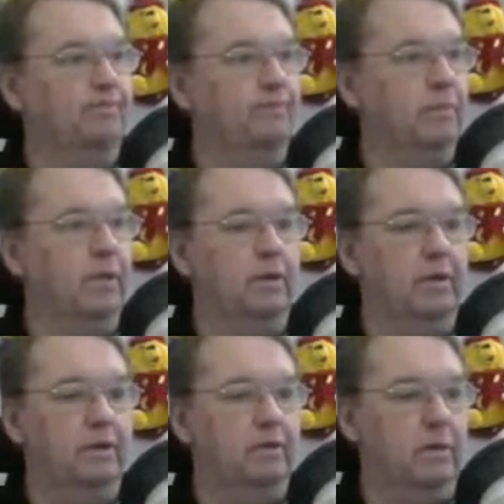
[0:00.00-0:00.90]
Now
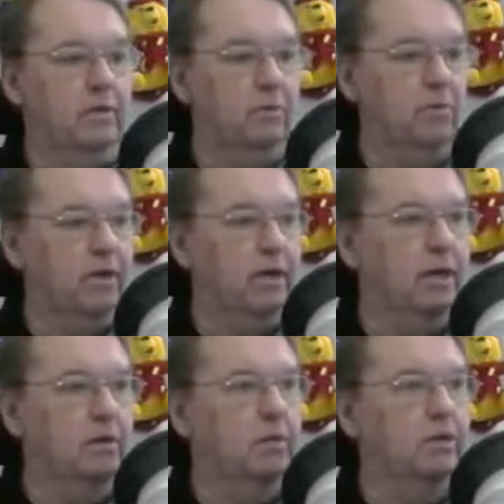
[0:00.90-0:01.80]
there is one more thing
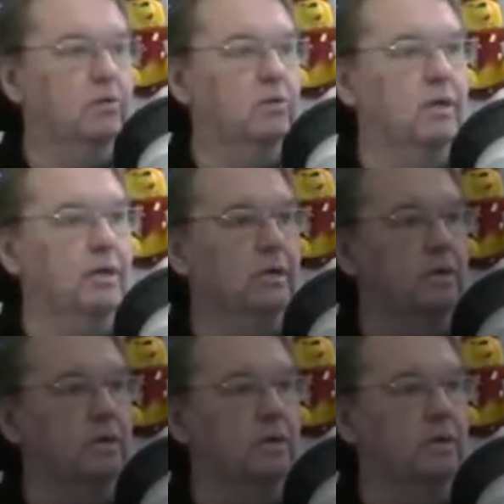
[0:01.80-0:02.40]
I will try.